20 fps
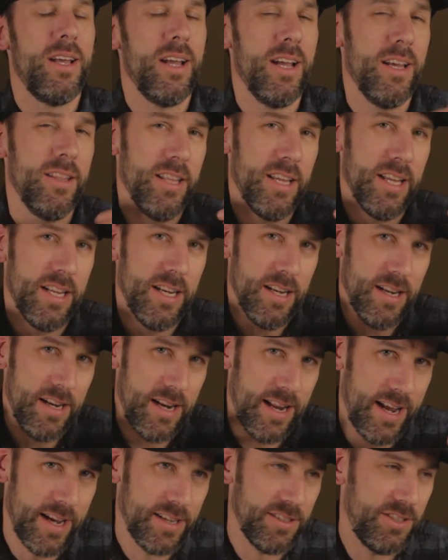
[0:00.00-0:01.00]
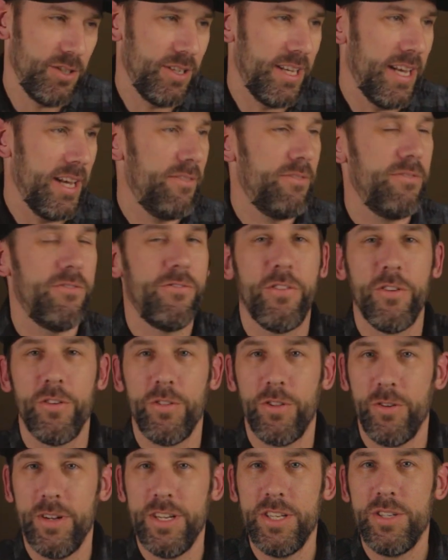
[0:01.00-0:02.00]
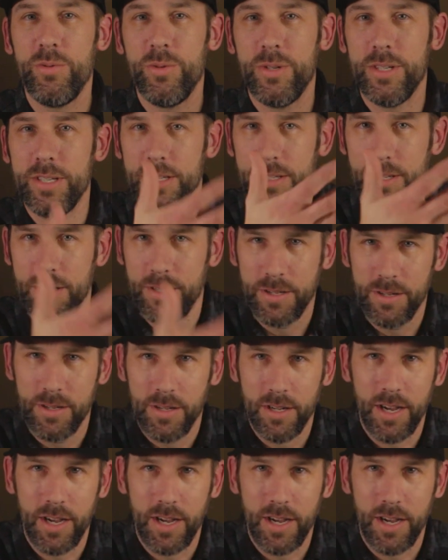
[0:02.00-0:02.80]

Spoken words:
And then as you get further into it,